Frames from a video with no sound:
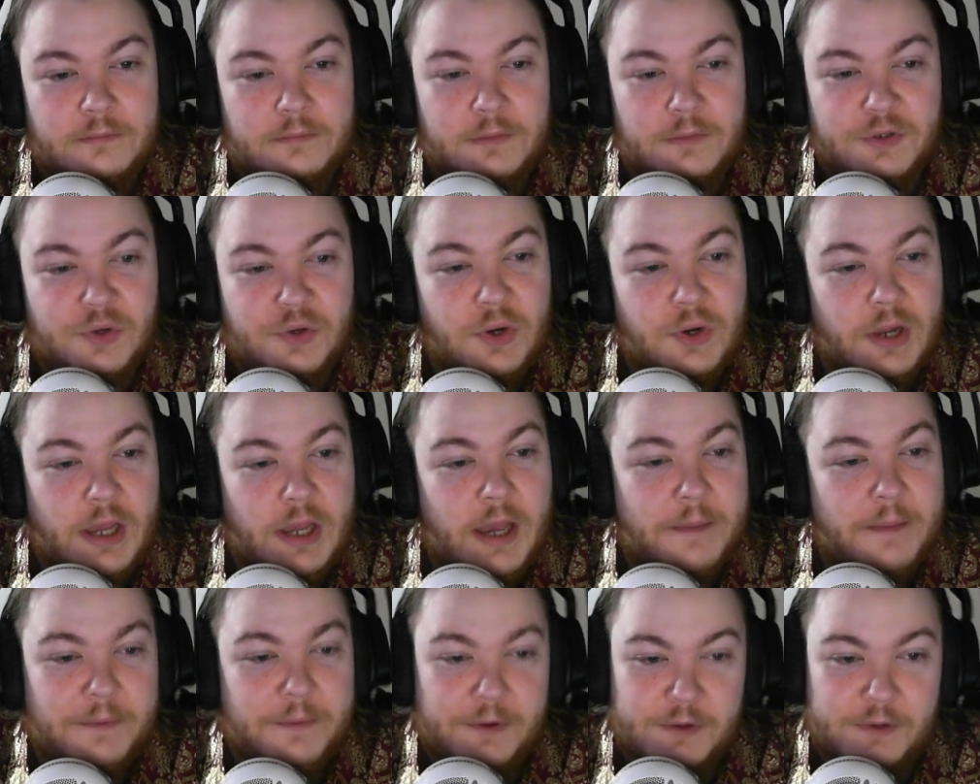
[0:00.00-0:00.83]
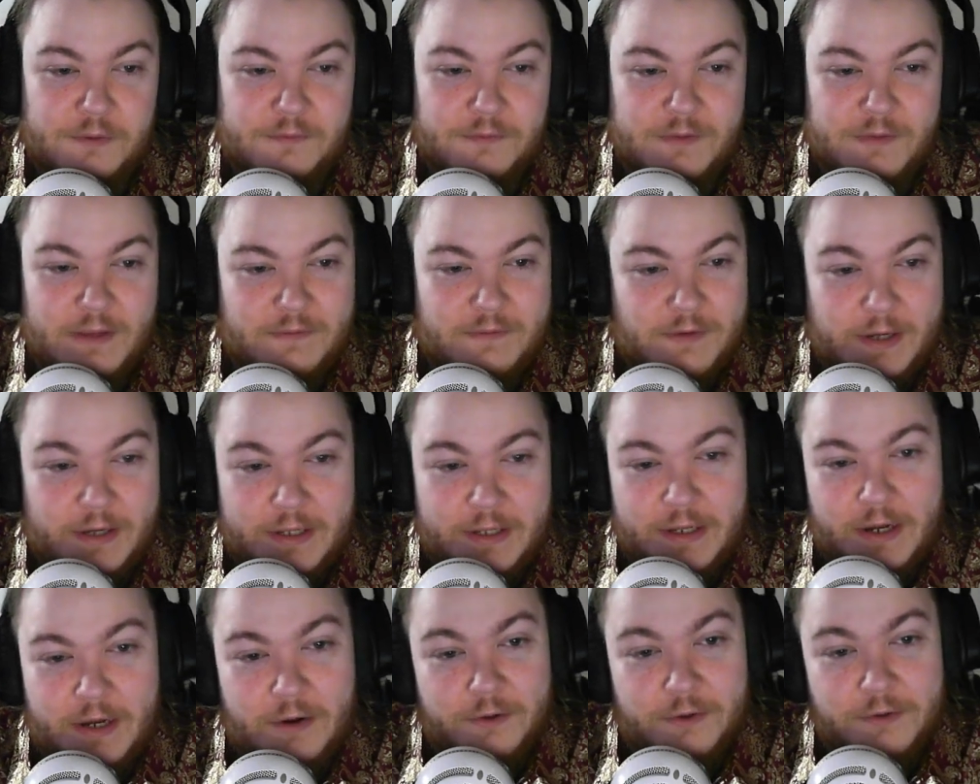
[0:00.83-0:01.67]
But you're a kappa, you've never
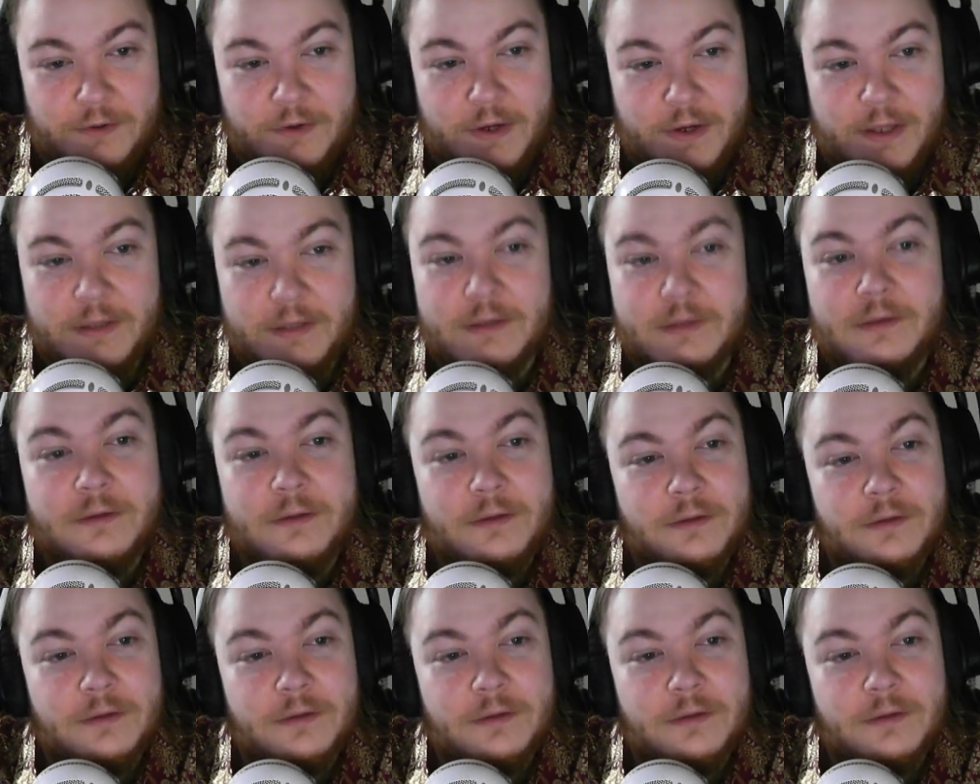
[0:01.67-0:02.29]
had hair on your head.